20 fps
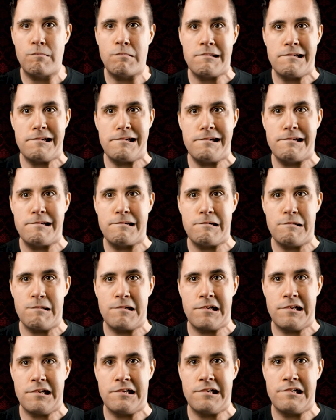
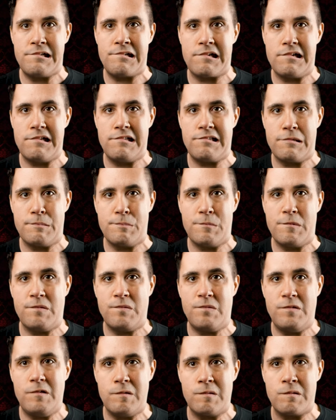Wow, can I try some
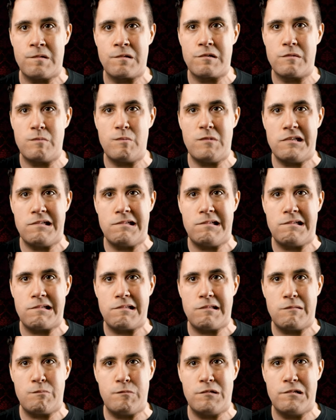of your
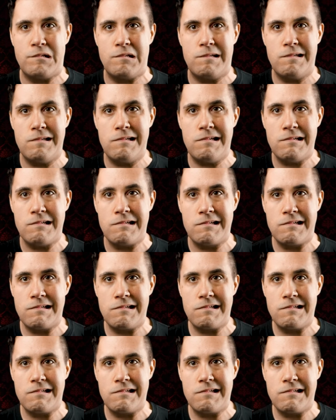magic spoon?